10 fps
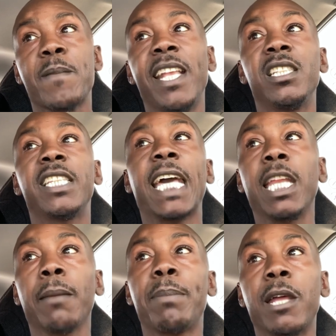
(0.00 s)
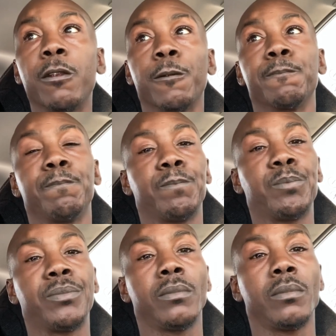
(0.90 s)
He's getting better.
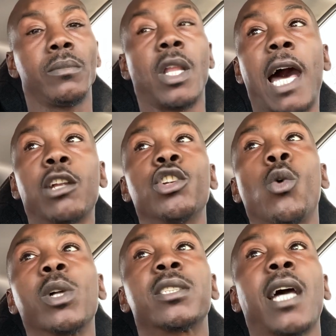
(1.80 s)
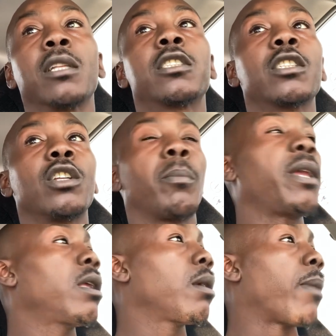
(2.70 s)
Now, I don't know what style this is going to
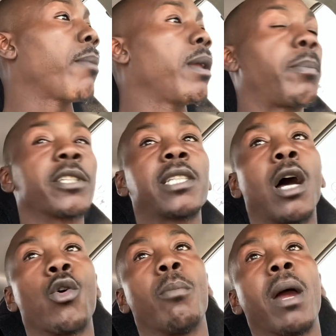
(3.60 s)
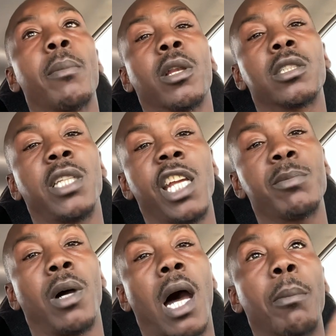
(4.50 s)
be. It might be pissed out or it might be on the stage,
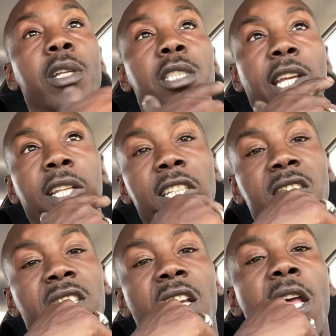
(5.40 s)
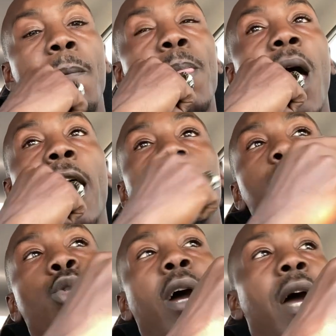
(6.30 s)
but I'm going to say this. I
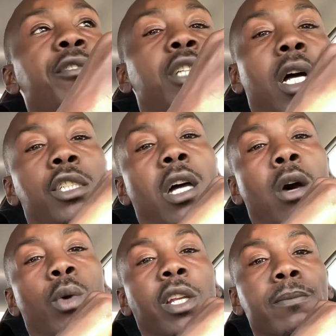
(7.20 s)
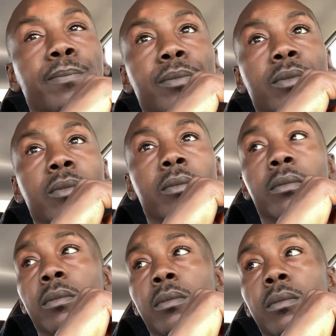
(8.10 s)
do have John winning.
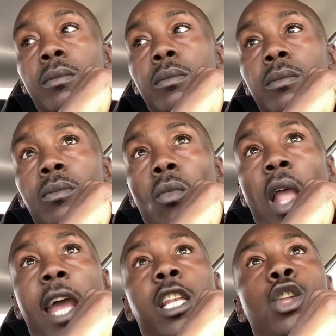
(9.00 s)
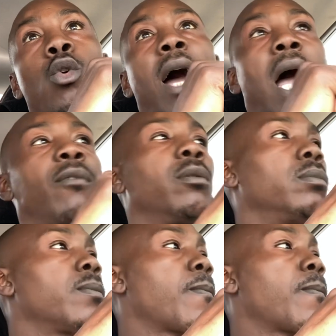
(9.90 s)
I do have him